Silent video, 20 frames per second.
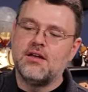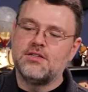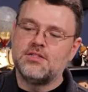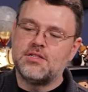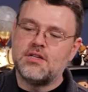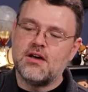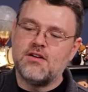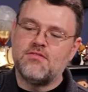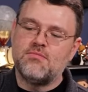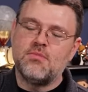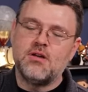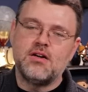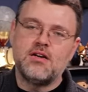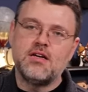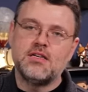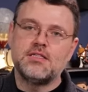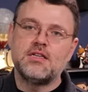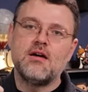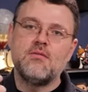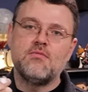stuff, but it
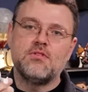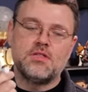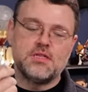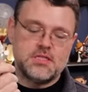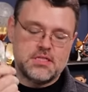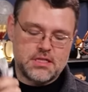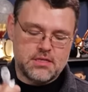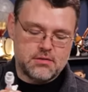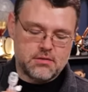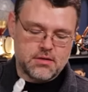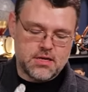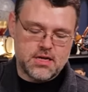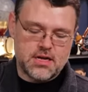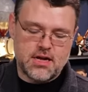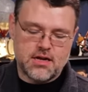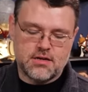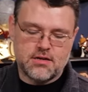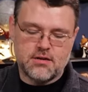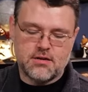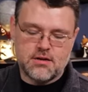does come with the seal
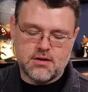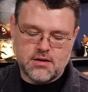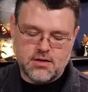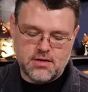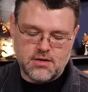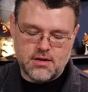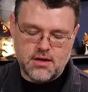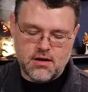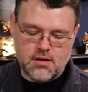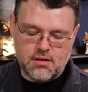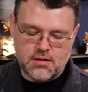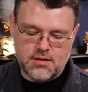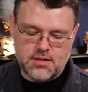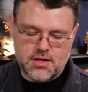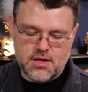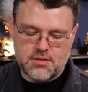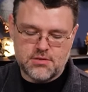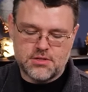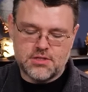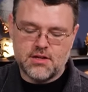connector and all of
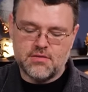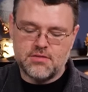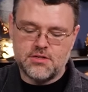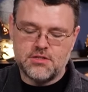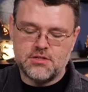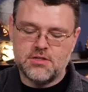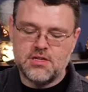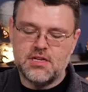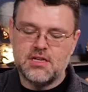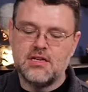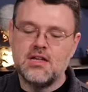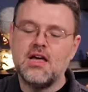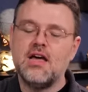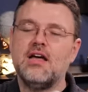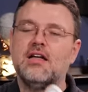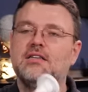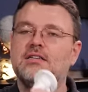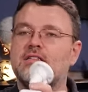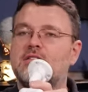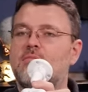the other stuff that you need.
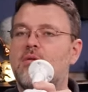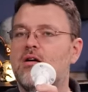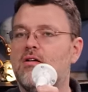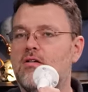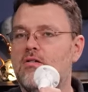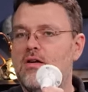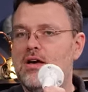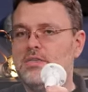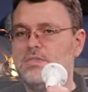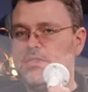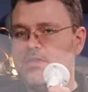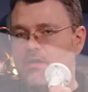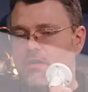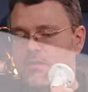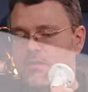It's got the micro SD